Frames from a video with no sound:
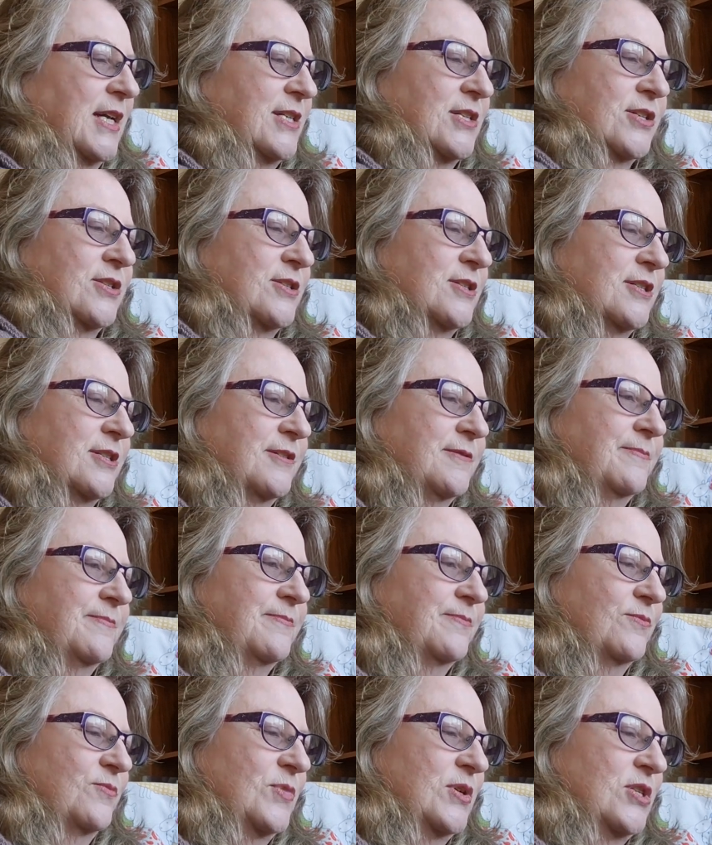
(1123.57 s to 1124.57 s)
don't know
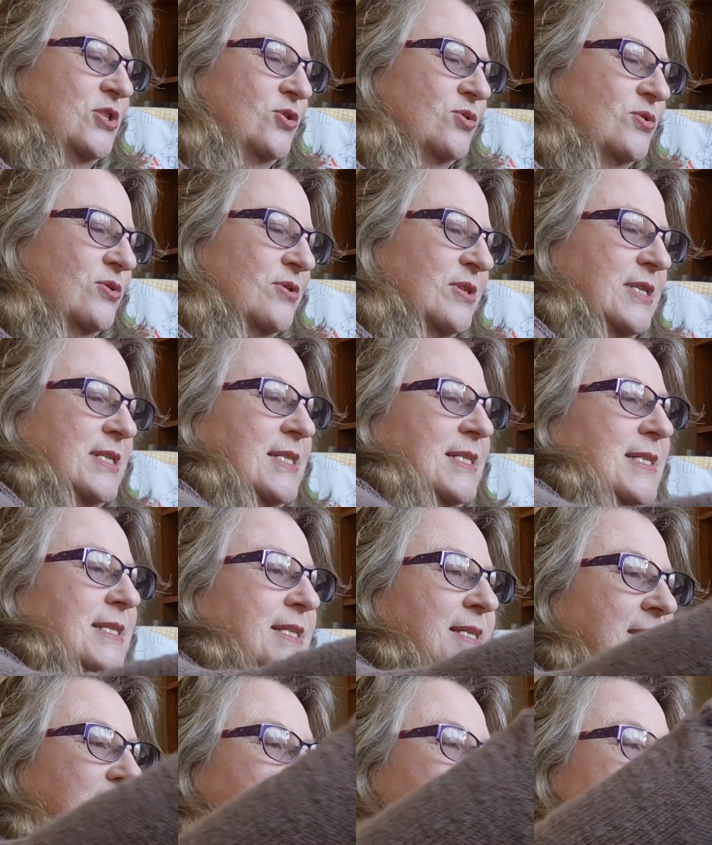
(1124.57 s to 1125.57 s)
which order I did
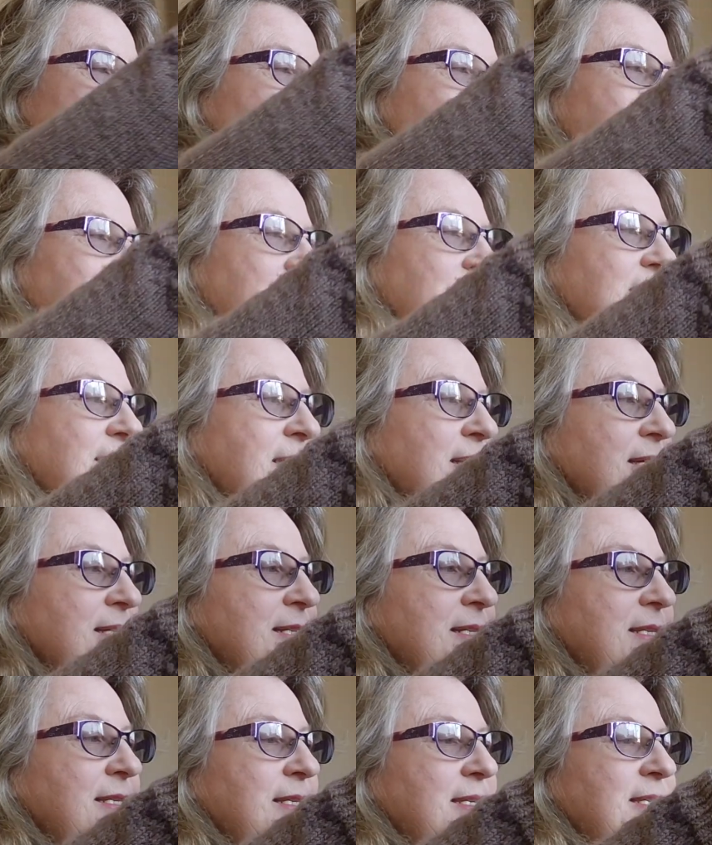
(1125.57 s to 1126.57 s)
these now. I think I
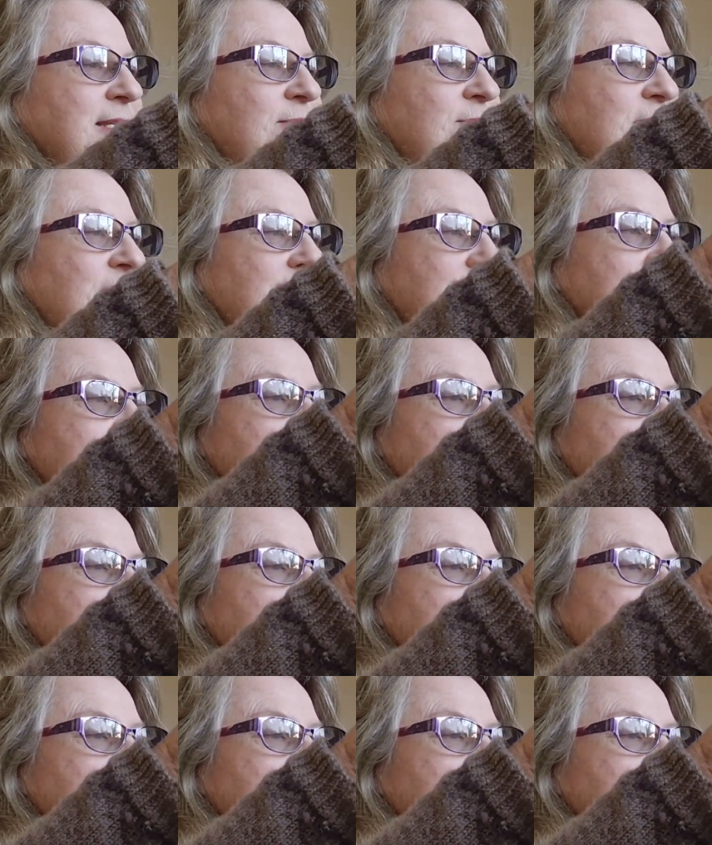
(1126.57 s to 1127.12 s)
did these ones